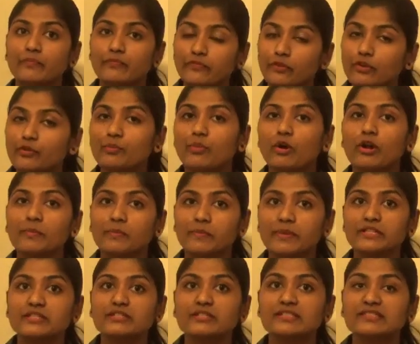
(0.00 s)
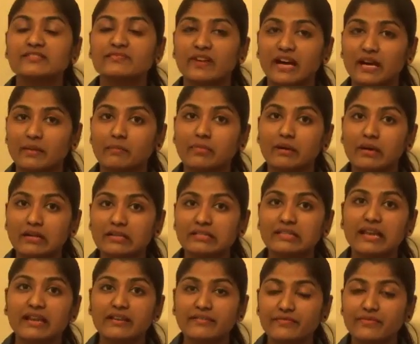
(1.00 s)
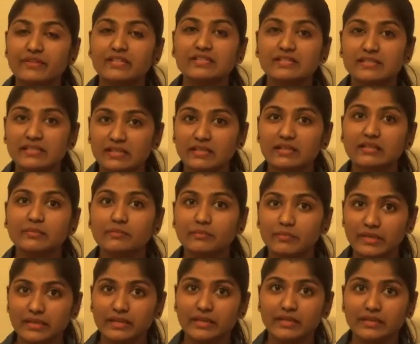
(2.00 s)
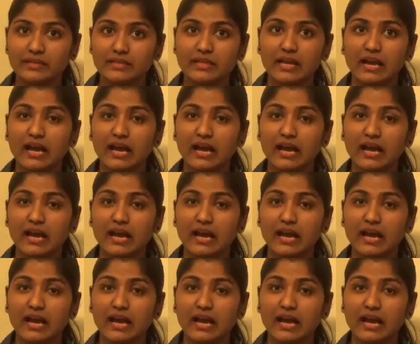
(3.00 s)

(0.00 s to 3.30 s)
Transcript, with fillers: football pitches were burnt every single minute